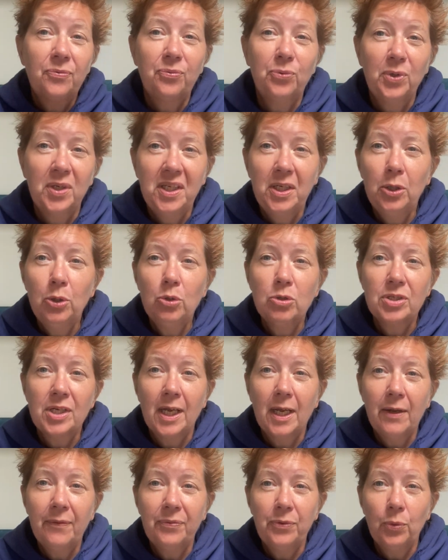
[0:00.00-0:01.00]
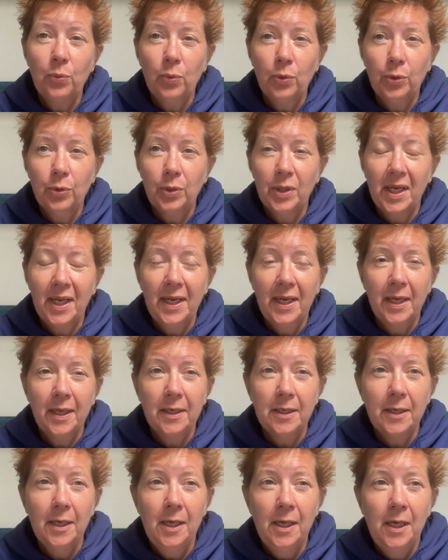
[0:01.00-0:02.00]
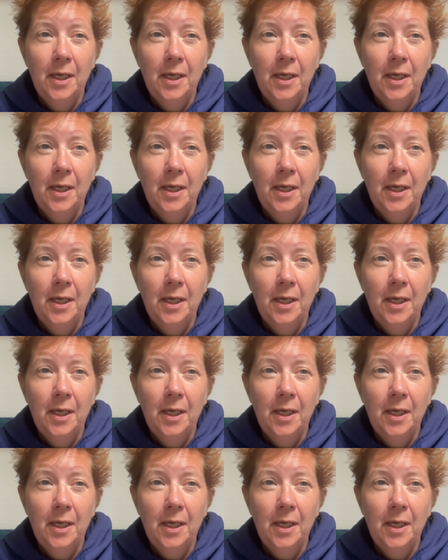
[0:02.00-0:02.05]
for years afterward. And